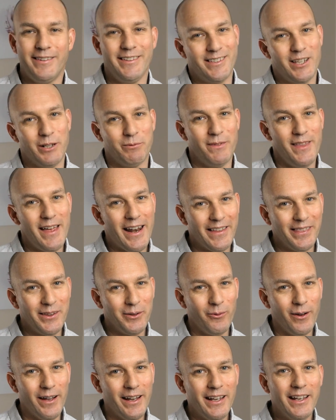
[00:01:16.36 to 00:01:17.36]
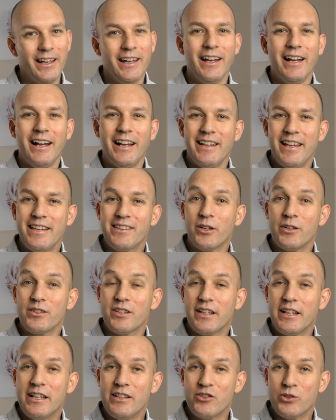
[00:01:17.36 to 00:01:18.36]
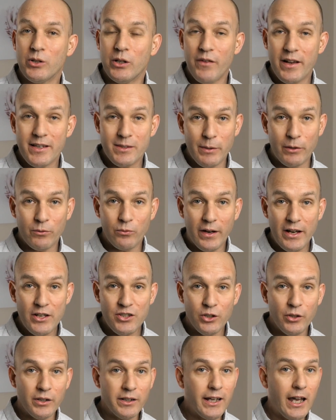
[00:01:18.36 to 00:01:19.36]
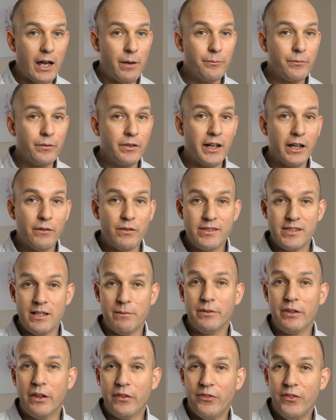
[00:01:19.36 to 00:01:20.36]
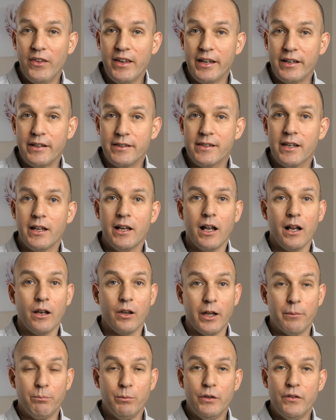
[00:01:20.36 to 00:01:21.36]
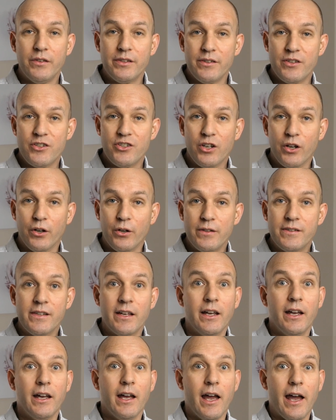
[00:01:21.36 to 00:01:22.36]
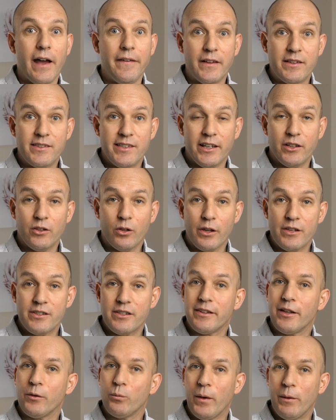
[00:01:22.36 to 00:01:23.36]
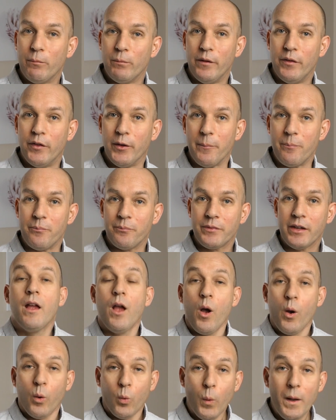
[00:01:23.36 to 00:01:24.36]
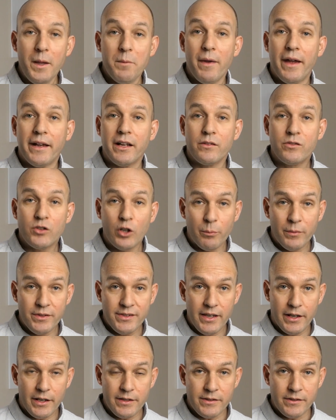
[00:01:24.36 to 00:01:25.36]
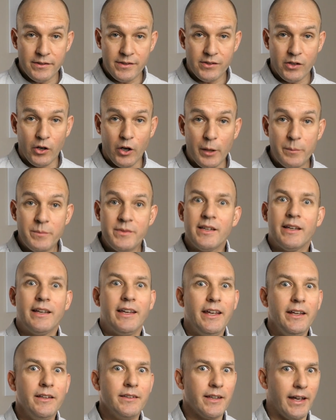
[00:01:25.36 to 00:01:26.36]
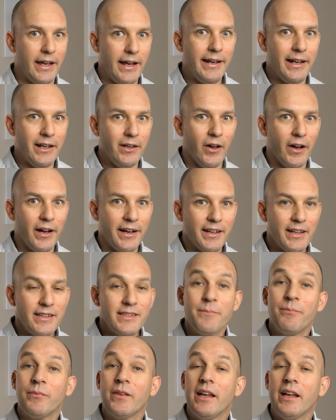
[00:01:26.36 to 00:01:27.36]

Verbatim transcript: so with that out the way, let's go into the history of aspect ratio and come, cover some of the things like movies and shows and the technology that went with them. Way back in Thomas Edison's times, hint 1890s,